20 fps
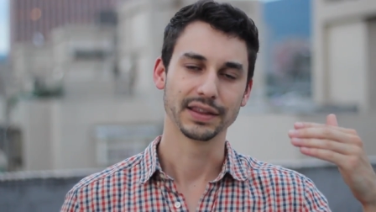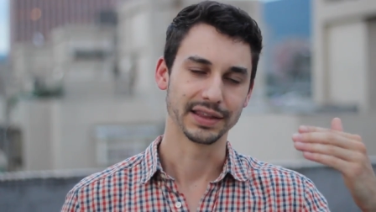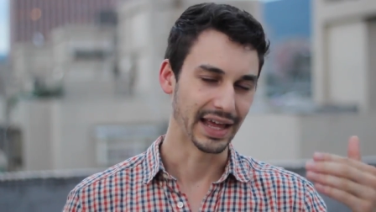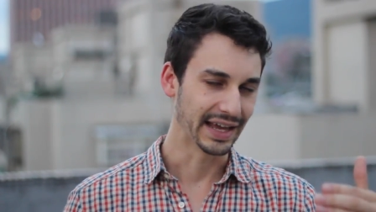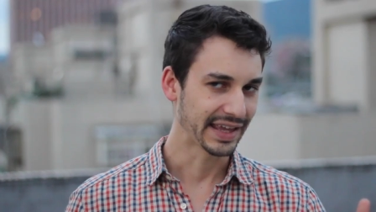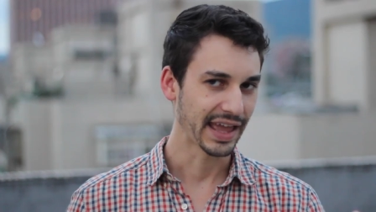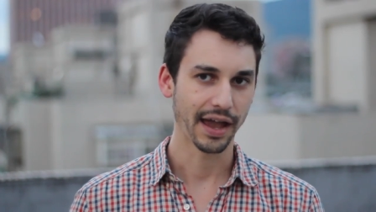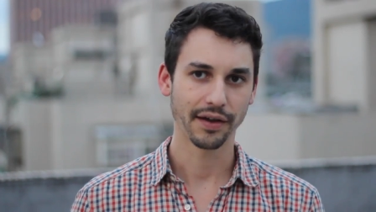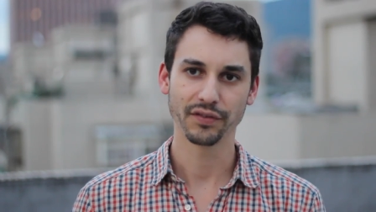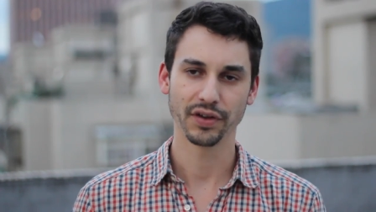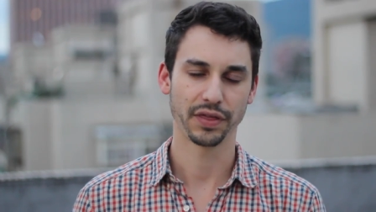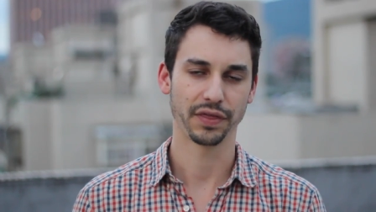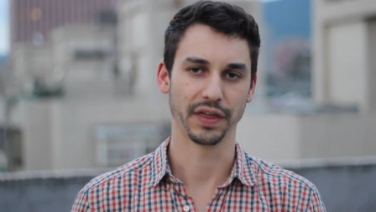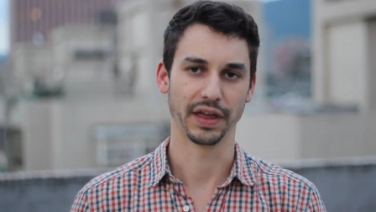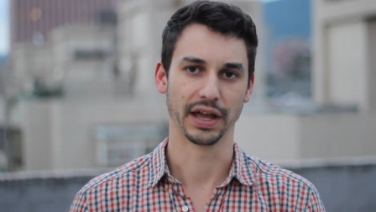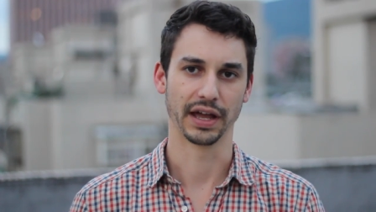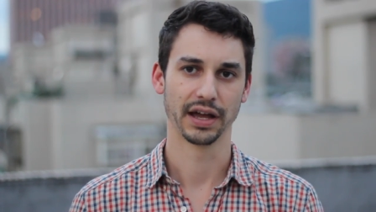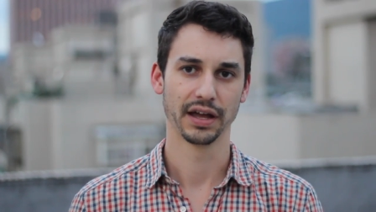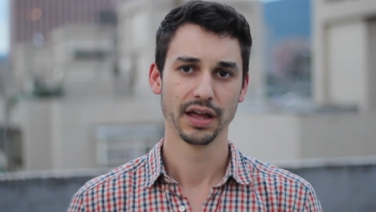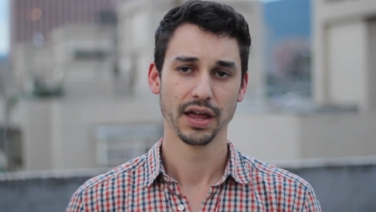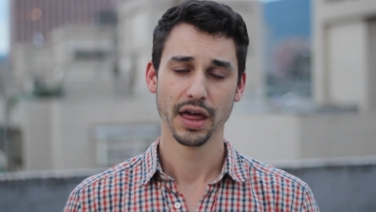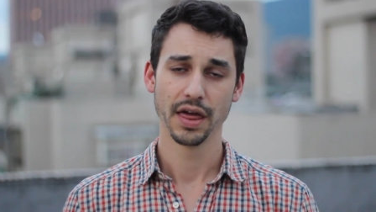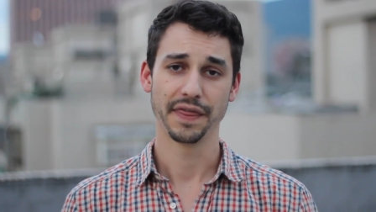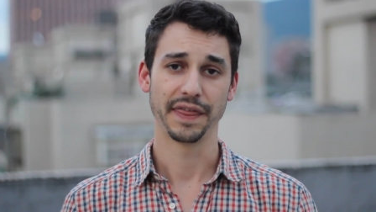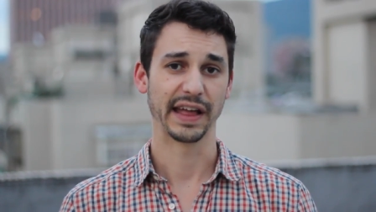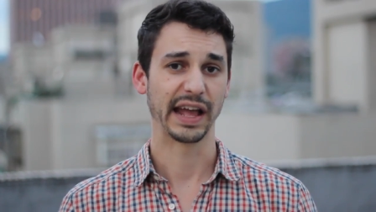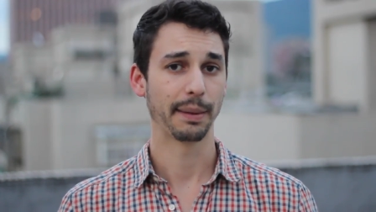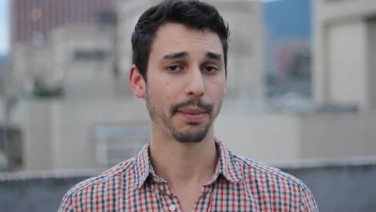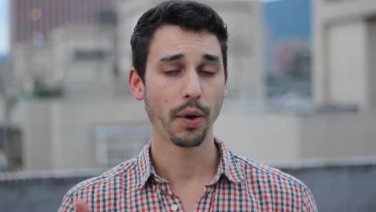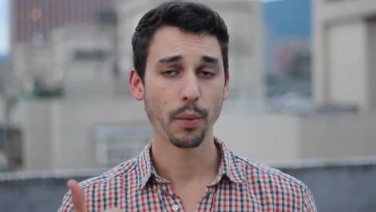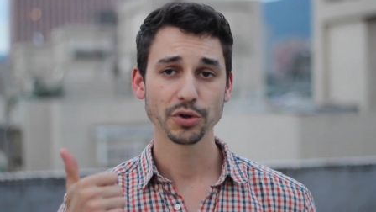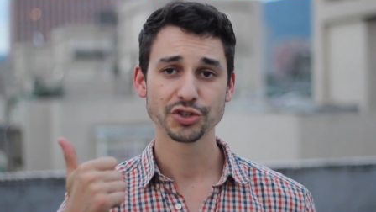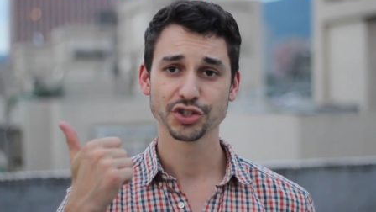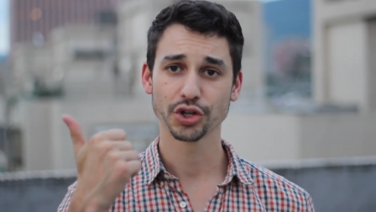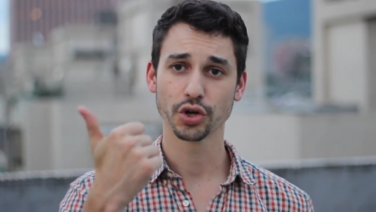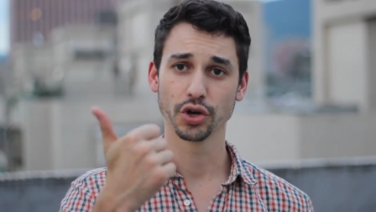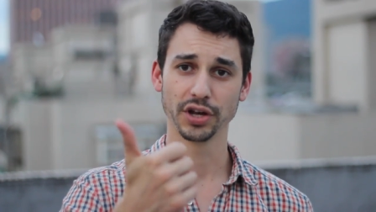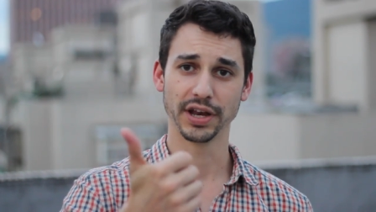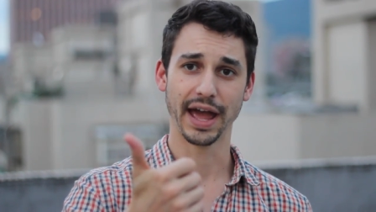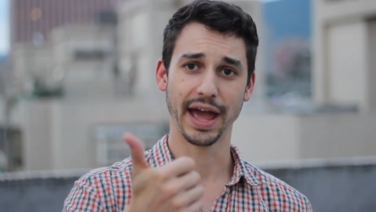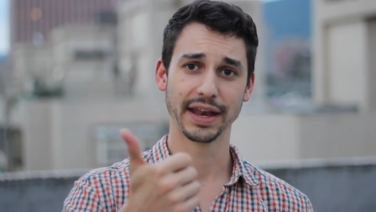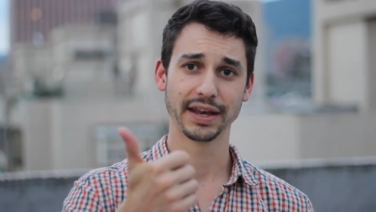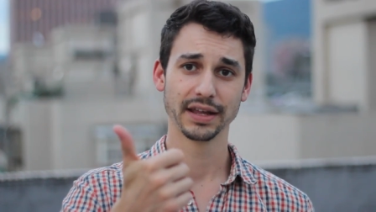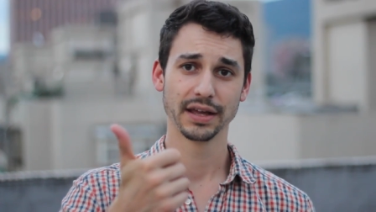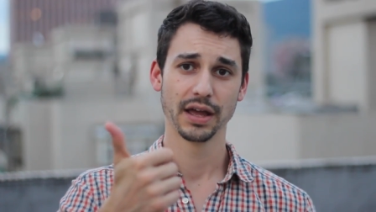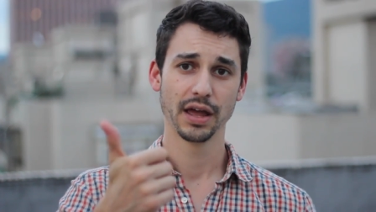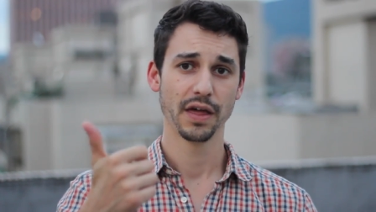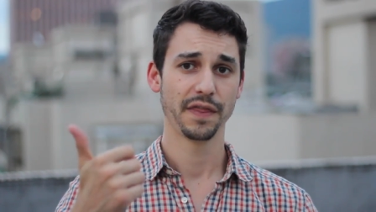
like everything, think about what you're good at,